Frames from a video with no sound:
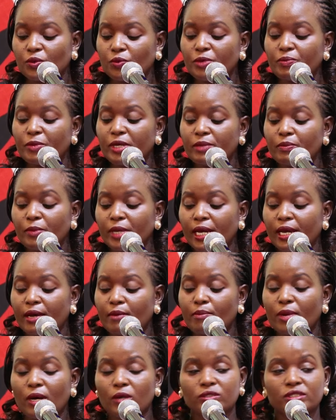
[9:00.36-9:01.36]
women make
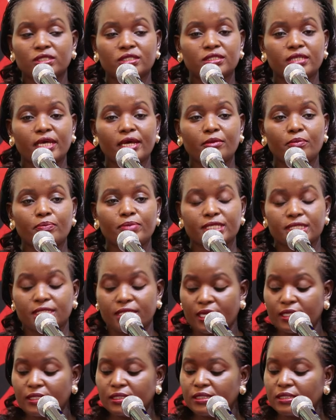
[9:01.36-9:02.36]
about
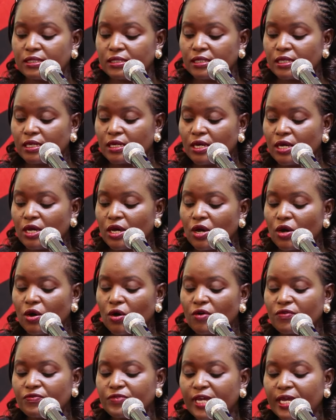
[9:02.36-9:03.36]
10%
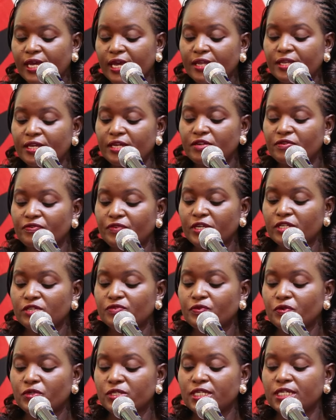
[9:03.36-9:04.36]
of the Kenya Defense
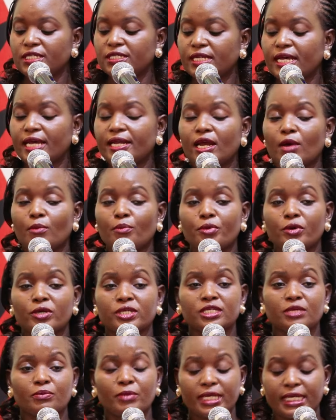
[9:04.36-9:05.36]
Forces and
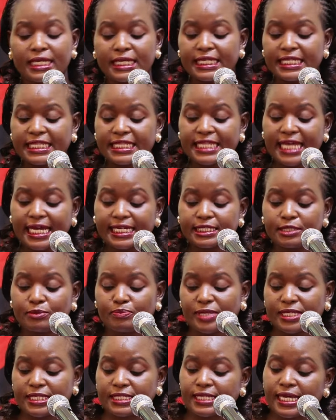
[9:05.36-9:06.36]
approximately
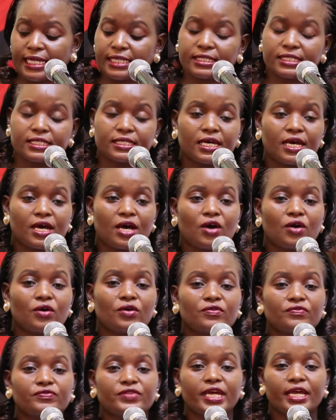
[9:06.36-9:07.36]
30%
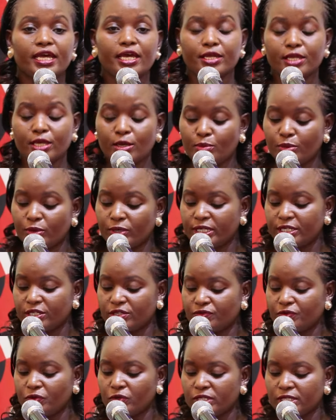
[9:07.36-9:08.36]
of the Kenya
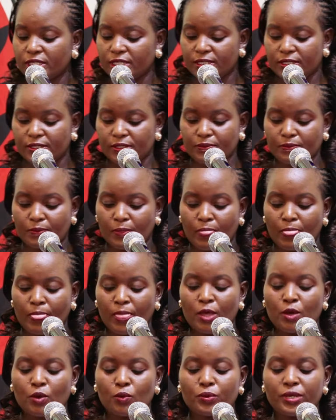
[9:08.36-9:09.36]
Police Forces.
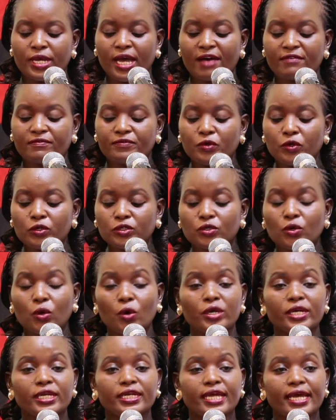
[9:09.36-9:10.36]
We have not
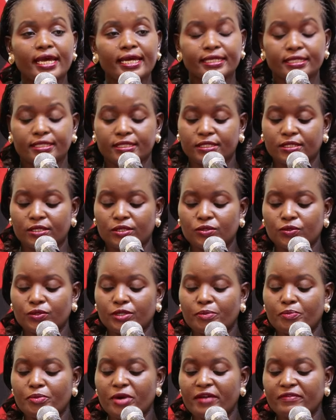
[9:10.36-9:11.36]
gone yet to
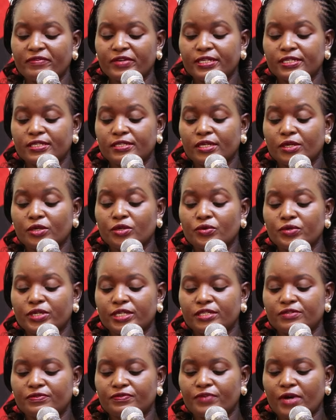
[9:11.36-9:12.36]
the private
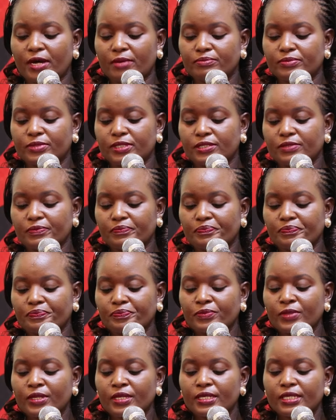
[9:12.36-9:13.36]
security firms.
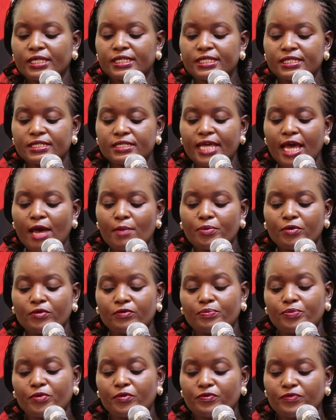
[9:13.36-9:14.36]
It is therefore
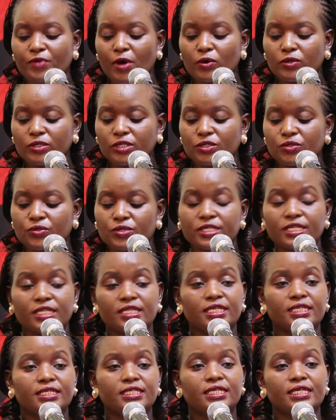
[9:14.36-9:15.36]
profound to see
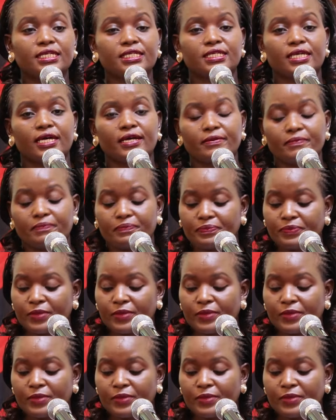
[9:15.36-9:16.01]
the data